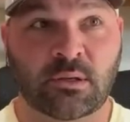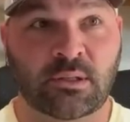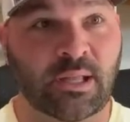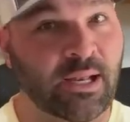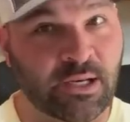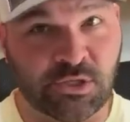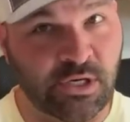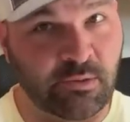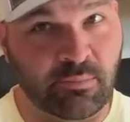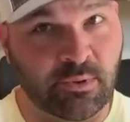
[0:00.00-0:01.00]
that ain't
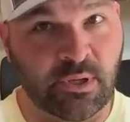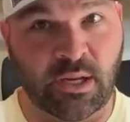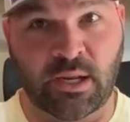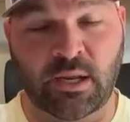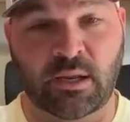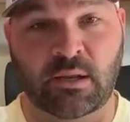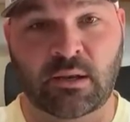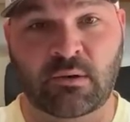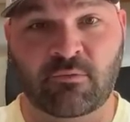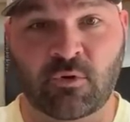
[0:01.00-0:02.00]
cheap.
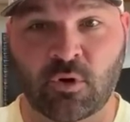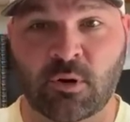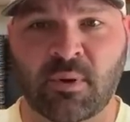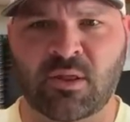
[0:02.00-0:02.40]
And if you're going to